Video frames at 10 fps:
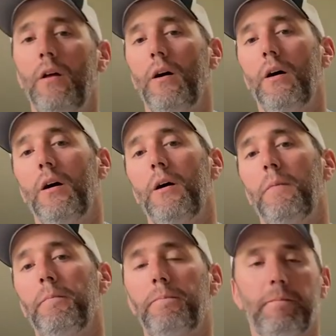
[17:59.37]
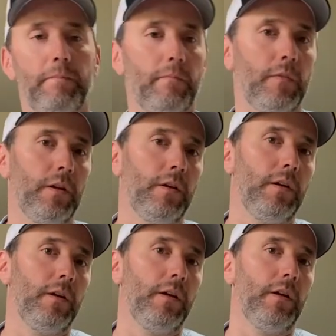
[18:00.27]

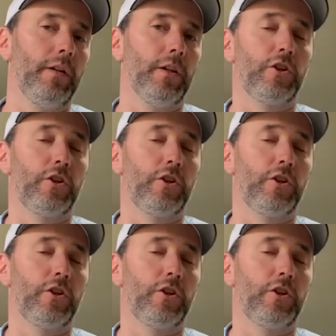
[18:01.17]
The